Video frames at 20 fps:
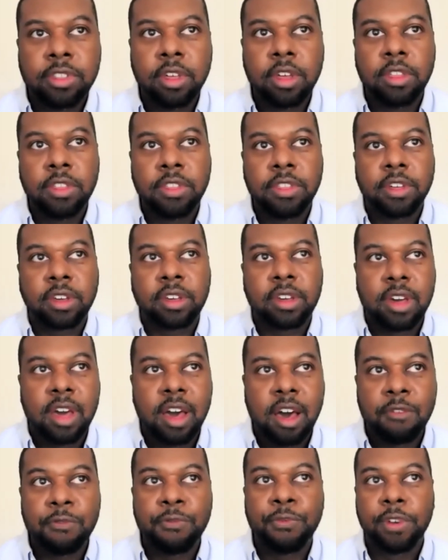the
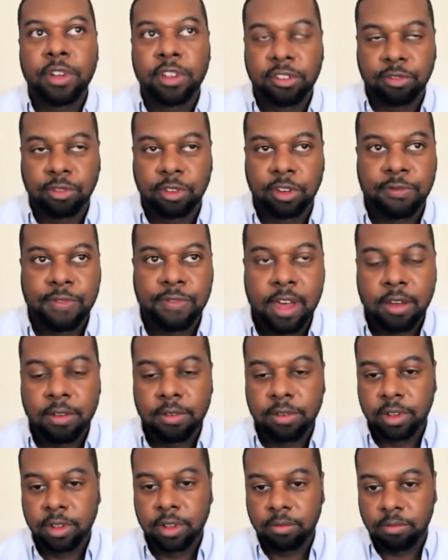conference was
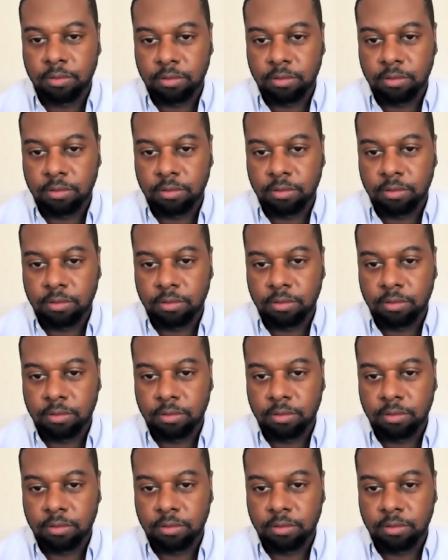founded